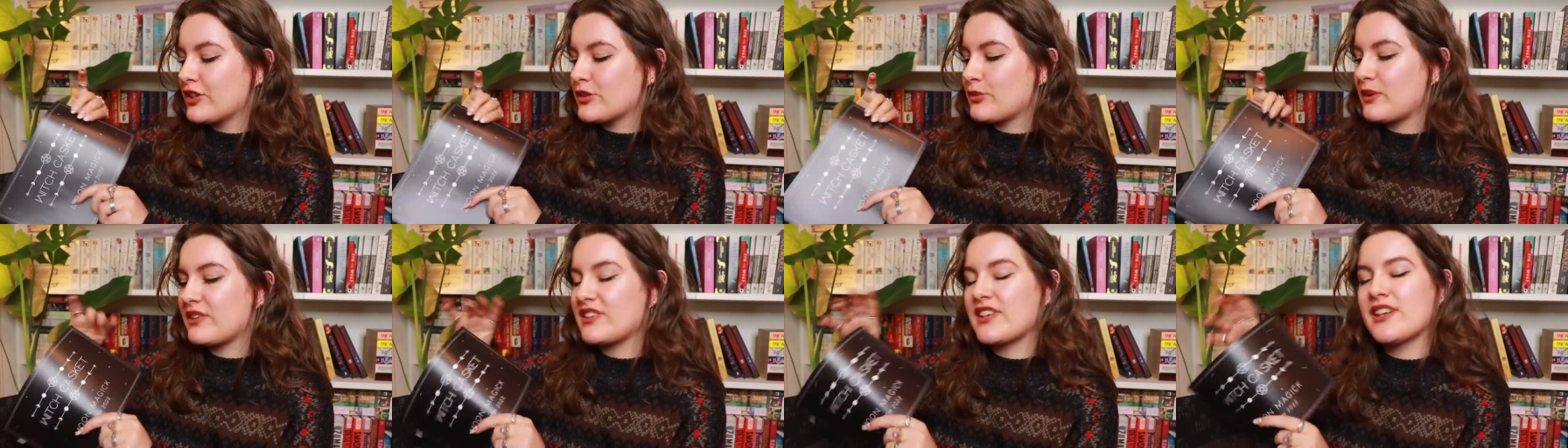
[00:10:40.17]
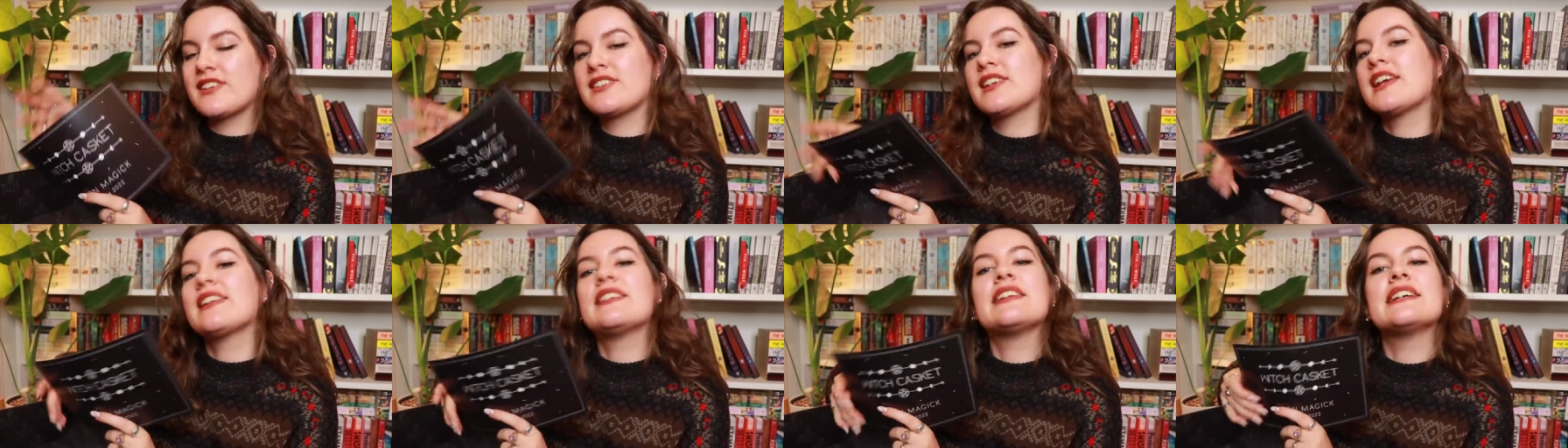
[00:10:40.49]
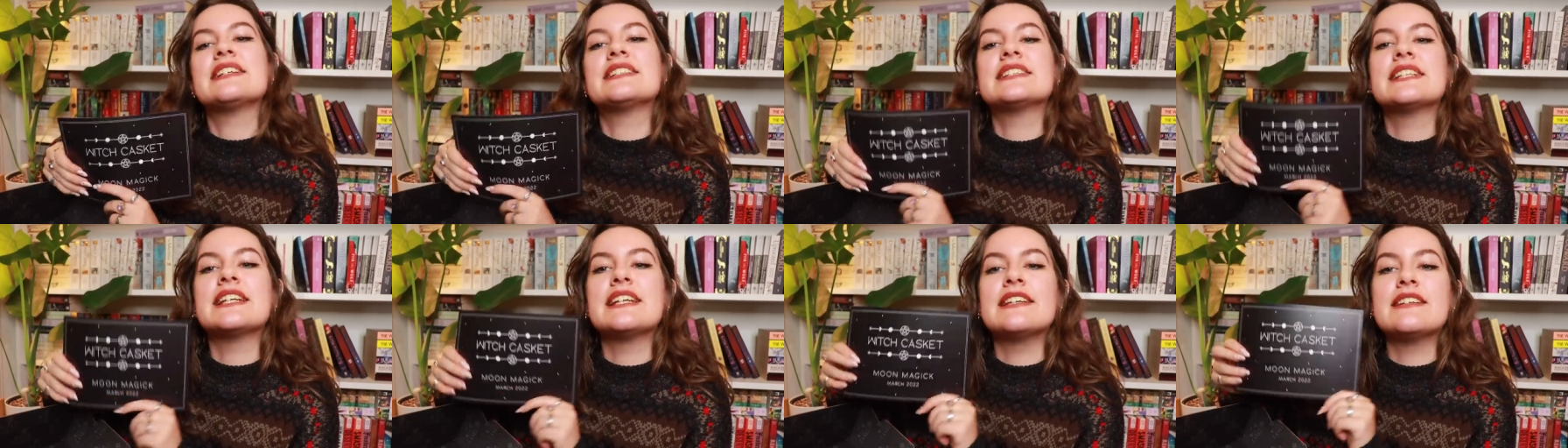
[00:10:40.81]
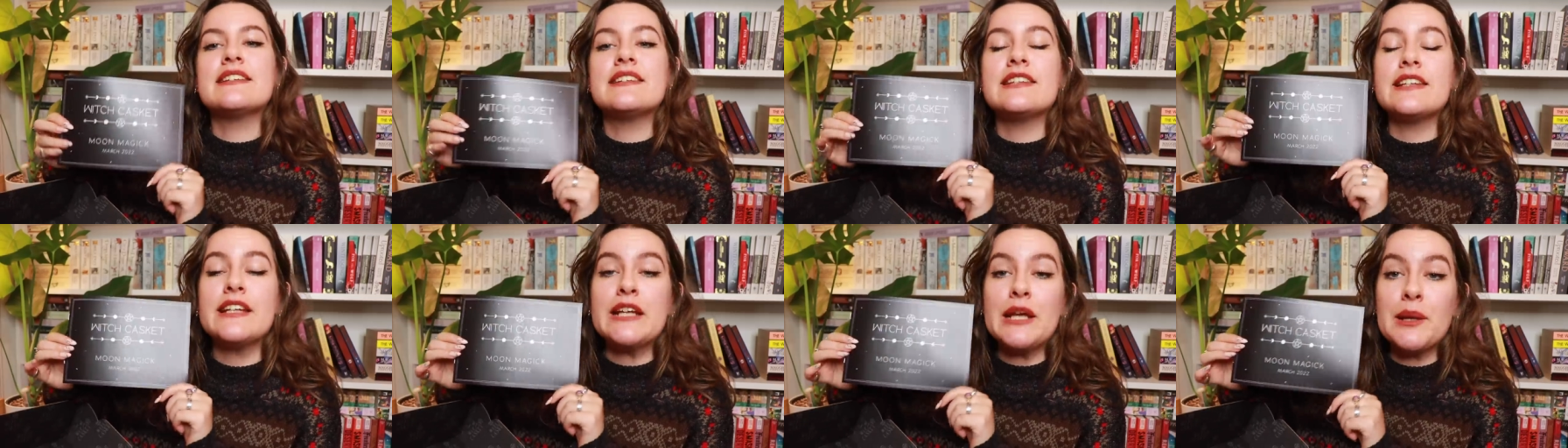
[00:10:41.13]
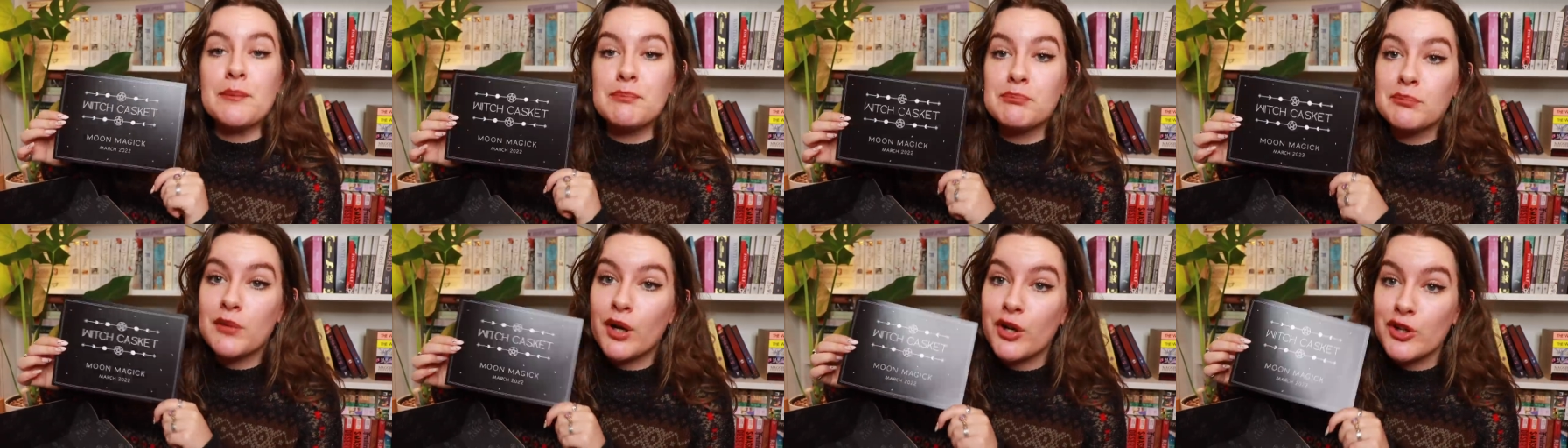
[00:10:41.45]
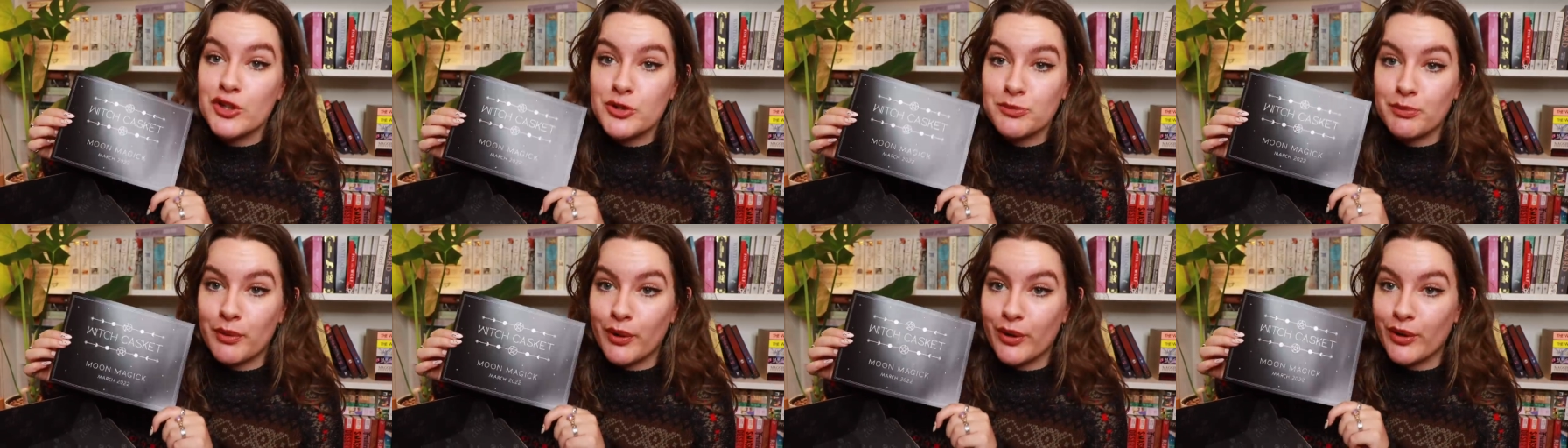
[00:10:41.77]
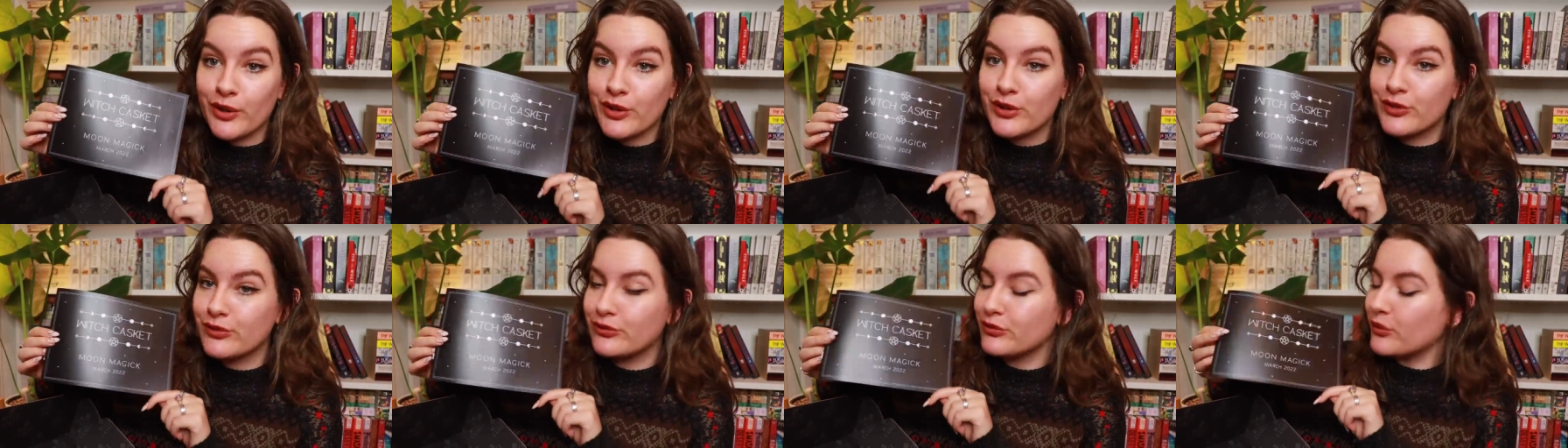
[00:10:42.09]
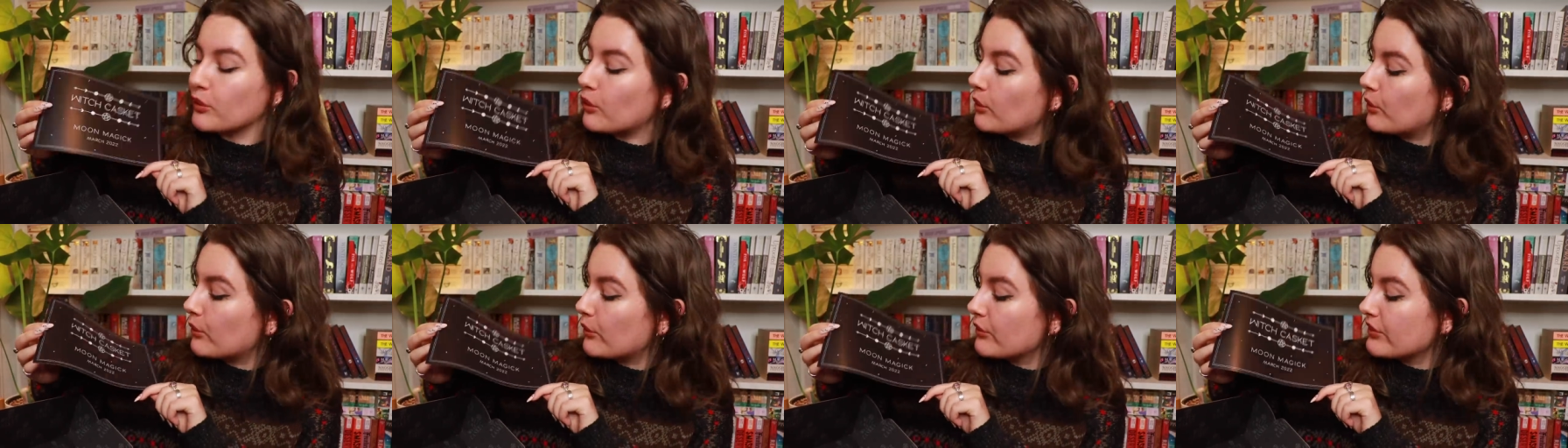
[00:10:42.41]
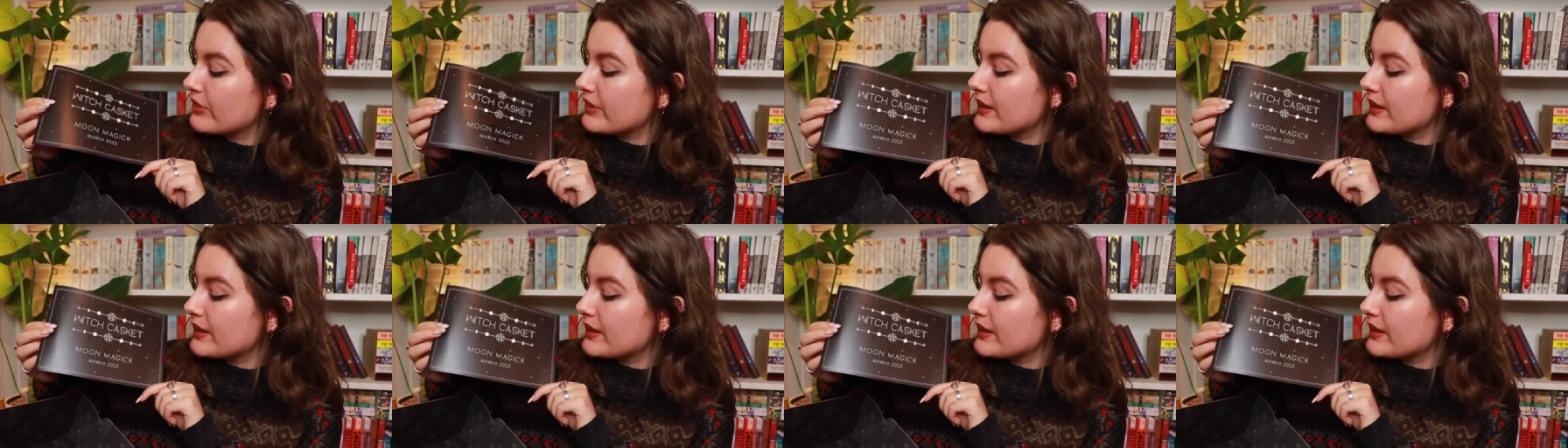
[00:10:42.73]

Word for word: So as I said, this is the March box for